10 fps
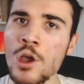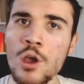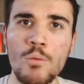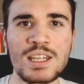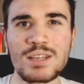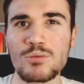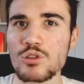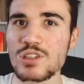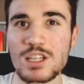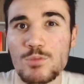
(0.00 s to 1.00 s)
when he
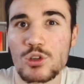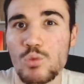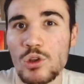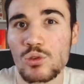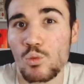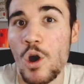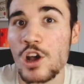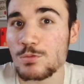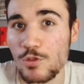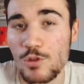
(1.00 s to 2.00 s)
was, let's be honest, one of the
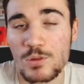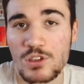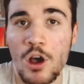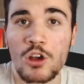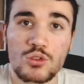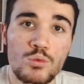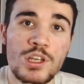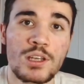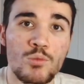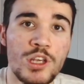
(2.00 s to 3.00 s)
worst performers at Arsenal
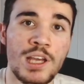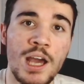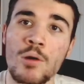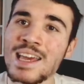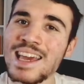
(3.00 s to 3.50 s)
week in, week out.